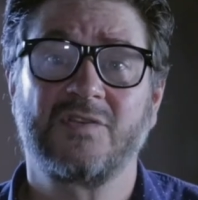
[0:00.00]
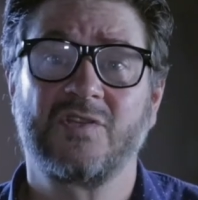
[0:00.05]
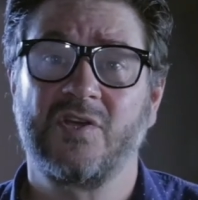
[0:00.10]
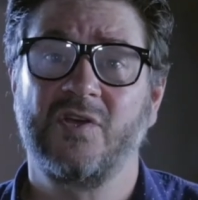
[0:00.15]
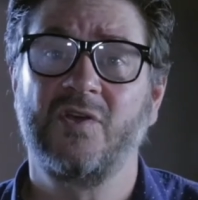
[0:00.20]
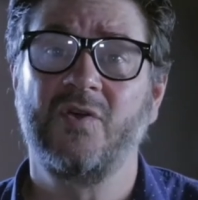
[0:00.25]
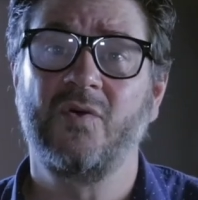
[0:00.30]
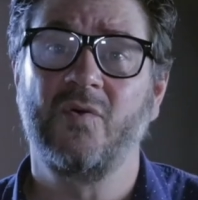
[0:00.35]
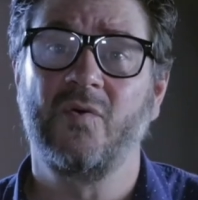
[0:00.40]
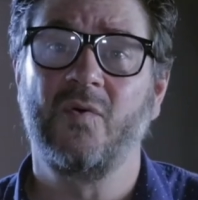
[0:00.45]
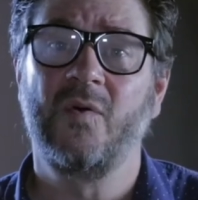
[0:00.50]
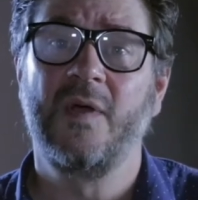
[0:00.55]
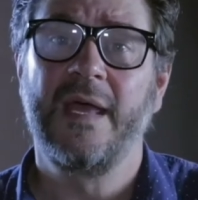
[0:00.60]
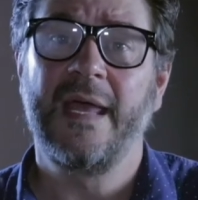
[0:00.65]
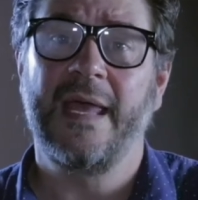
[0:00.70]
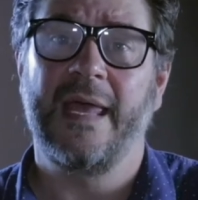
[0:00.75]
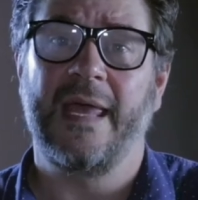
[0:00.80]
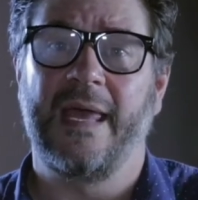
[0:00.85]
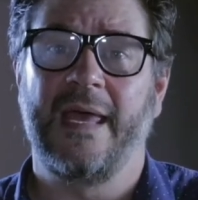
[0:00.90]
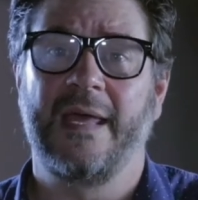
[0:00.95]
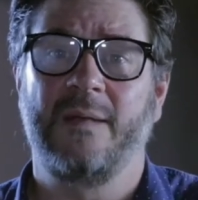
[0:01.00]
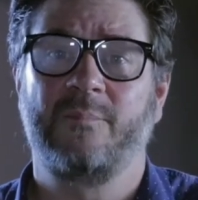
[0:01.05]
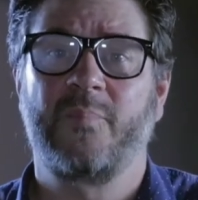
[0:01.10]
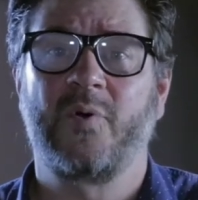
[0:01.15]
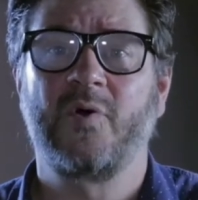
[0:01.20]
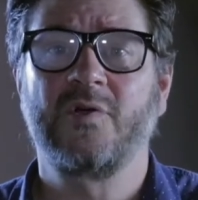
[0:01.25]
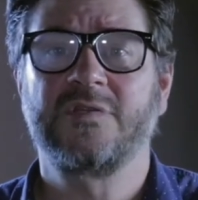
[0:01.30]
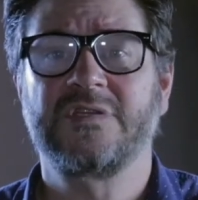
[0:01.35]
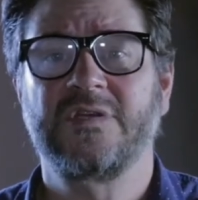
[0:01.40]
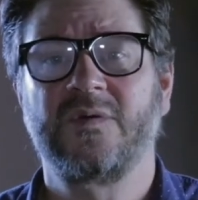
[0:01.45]
Two, it
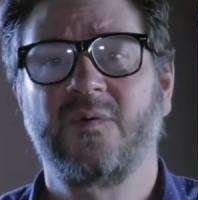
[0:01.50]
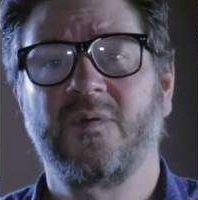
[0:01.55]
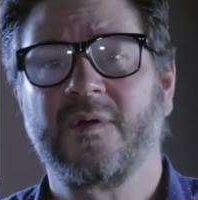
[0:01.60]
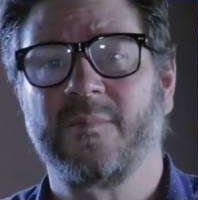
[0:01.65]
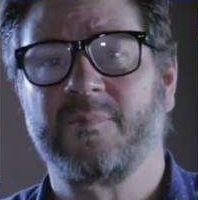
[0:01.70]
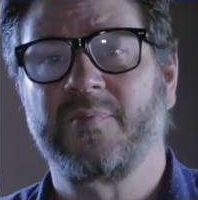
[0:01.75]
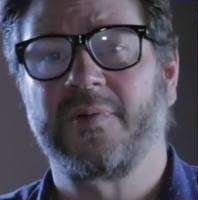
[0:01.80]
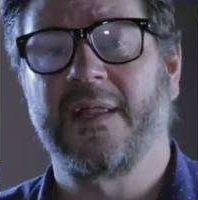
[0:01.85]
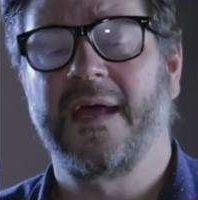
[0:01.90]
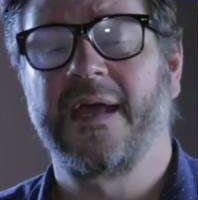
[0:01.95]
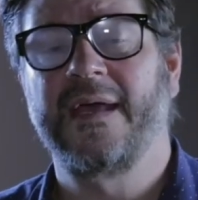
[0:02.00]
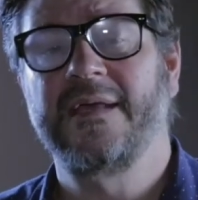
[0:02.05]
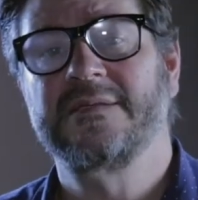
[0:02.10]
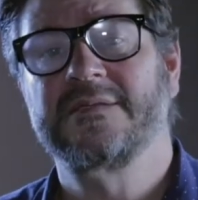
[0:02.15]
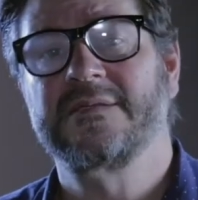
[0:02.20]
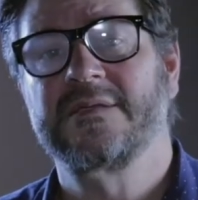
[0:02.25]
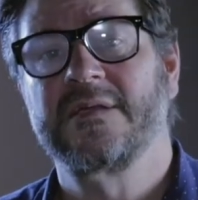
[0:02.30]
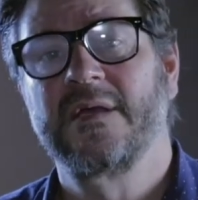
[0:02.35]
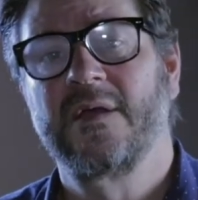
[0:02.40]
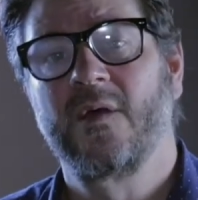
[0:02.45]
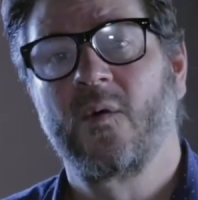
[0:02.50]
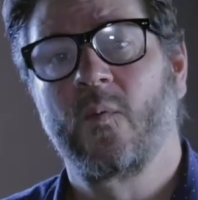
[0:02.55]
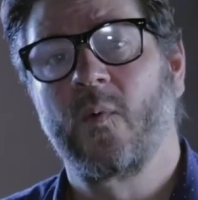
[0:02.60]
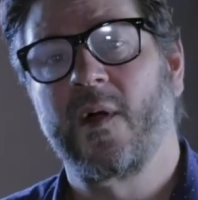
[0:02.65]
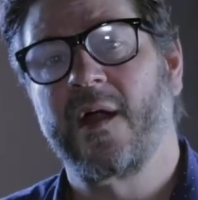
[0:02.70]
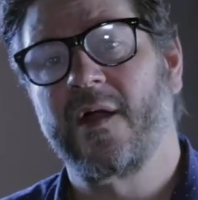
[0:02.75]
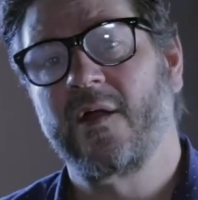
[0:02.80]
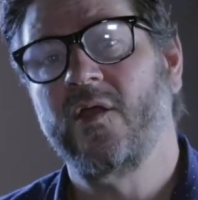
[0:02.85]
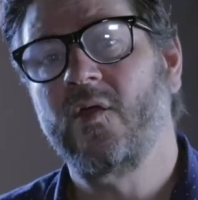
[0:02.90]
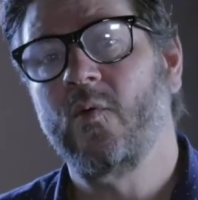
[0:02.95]
puts you in a place
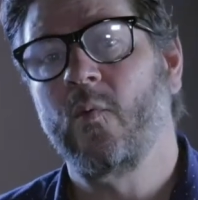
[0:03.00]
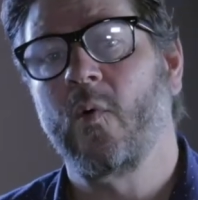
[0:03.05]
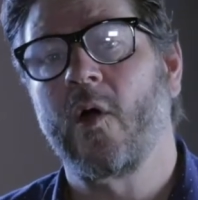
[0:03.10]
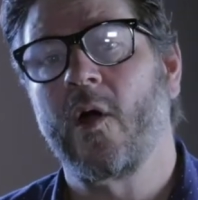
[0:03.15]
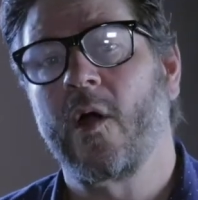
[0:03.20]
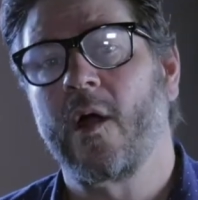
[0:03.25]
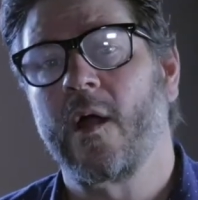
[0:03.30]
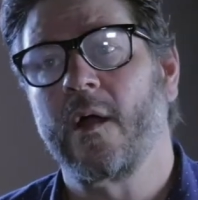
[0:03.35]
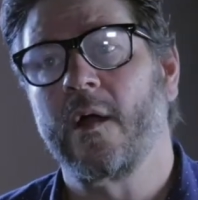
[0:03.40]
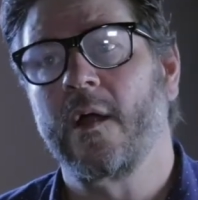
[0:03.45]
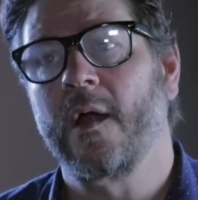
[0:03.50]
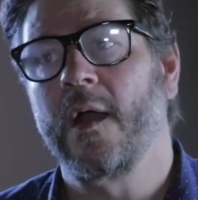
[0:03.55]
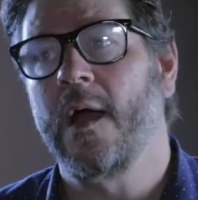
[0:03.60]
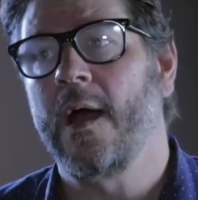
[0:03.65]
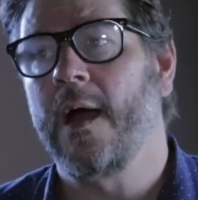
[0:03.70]
where you are